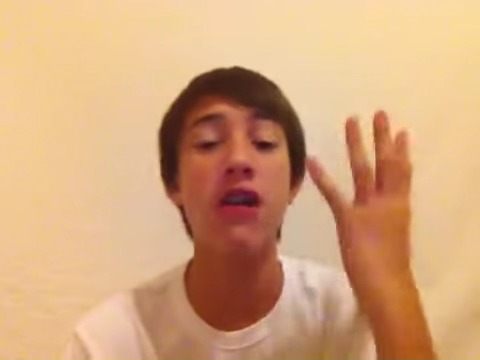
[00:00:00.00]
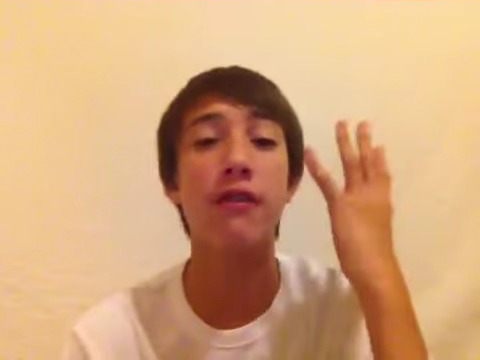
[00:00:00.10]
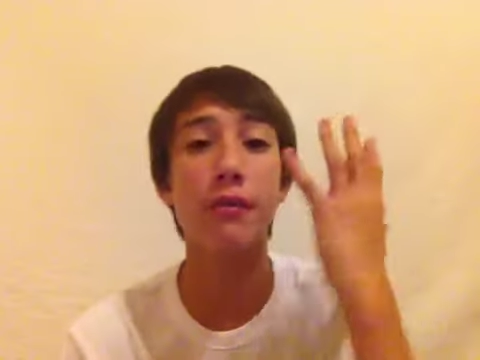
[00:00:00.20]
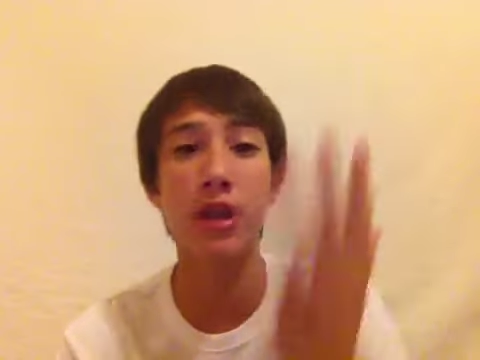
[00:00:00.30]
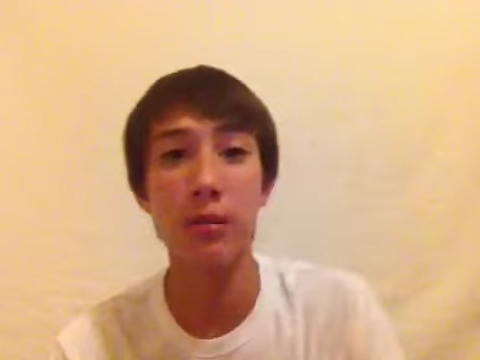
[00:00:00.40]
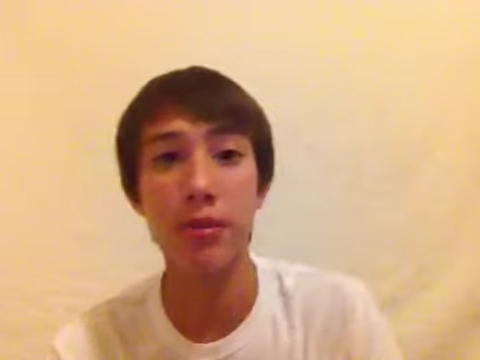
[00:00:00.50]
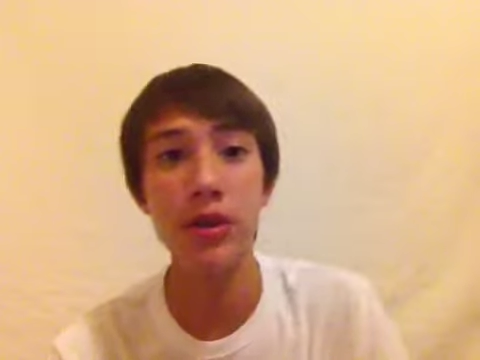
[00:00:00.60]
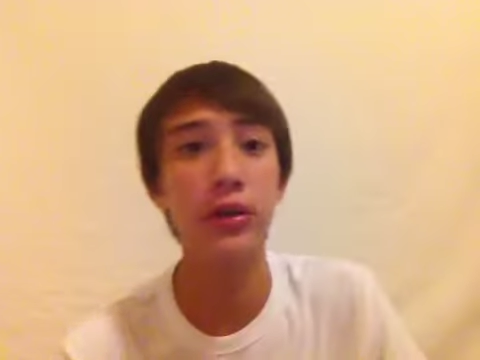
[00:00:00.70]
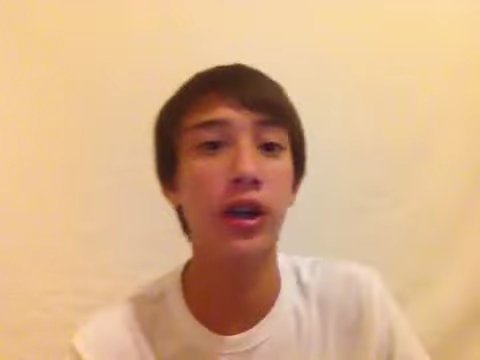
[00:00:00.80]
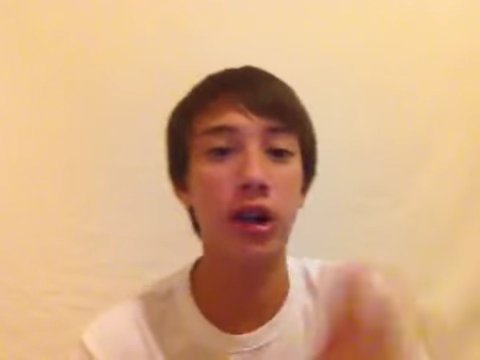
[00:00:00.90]
from your
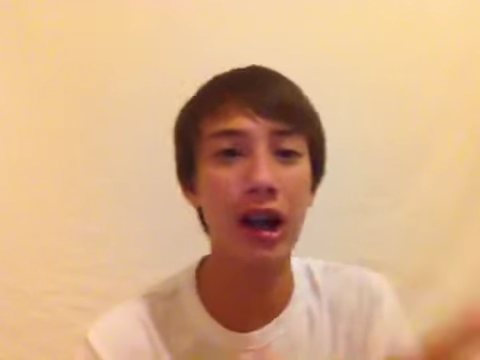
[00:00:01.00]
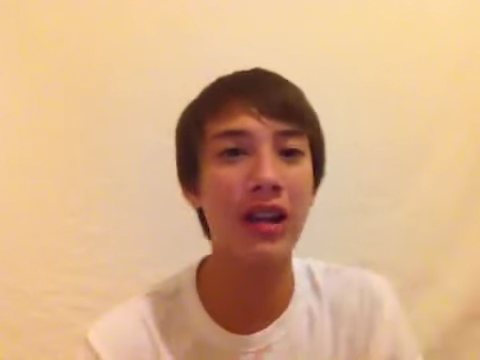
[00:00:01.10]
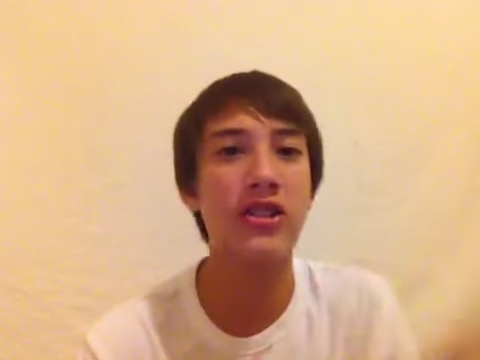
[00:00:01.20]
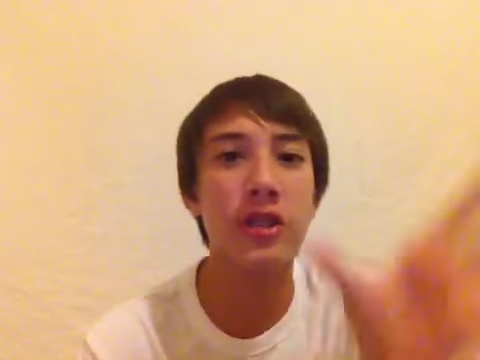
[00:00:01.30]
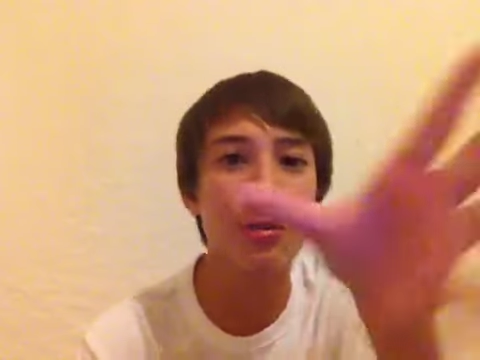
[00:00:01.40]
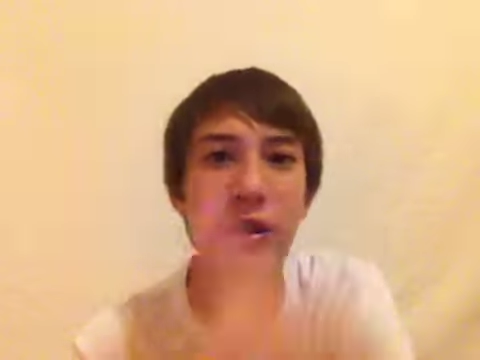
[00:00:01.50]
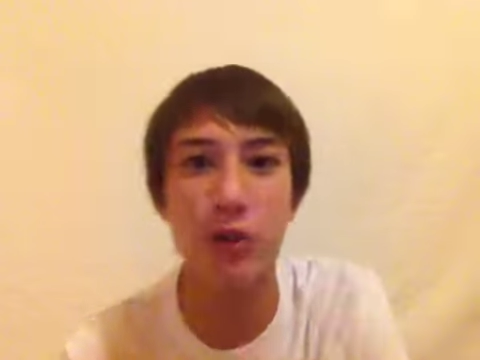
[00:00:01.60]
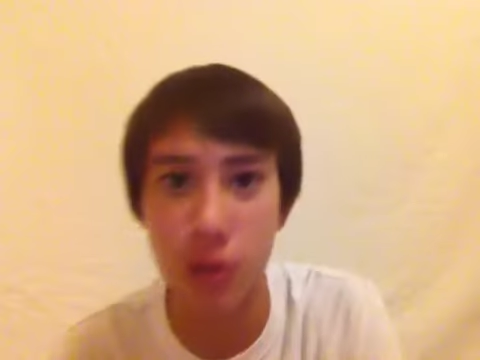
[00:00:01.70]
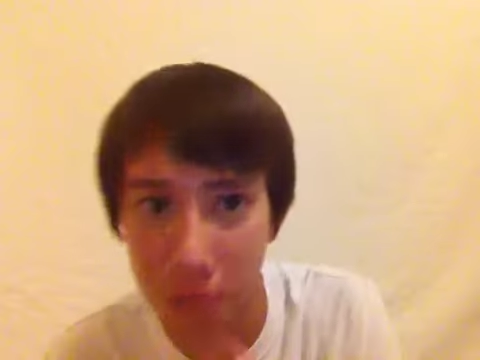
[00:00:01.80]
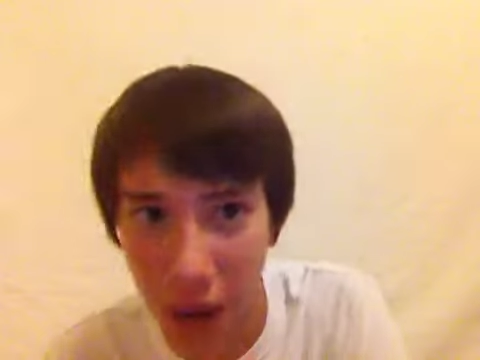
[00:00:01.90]
computer, or actually
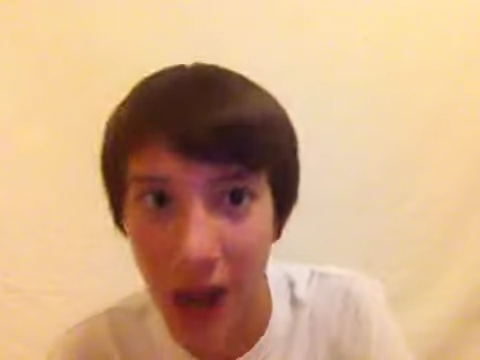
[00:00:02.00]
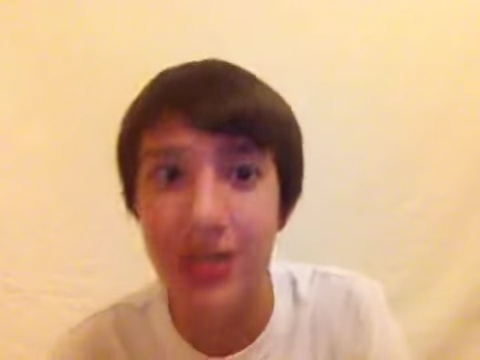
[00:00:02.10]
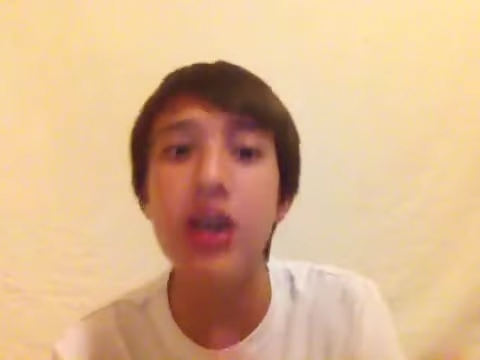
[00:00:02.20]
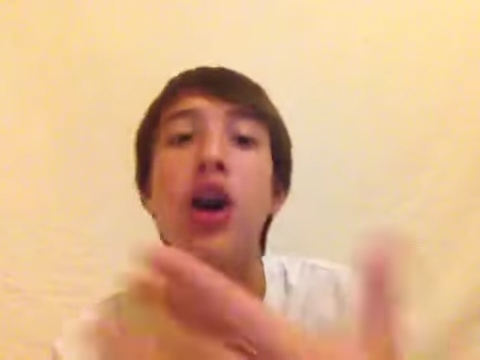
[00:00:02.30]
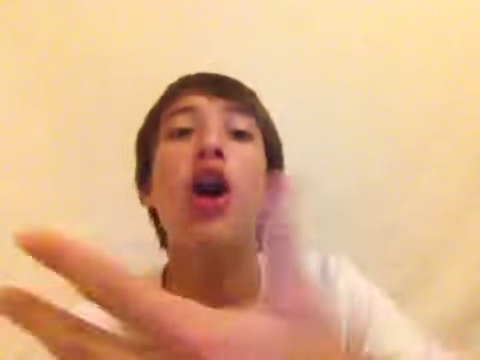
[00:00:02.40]
speakers you bought,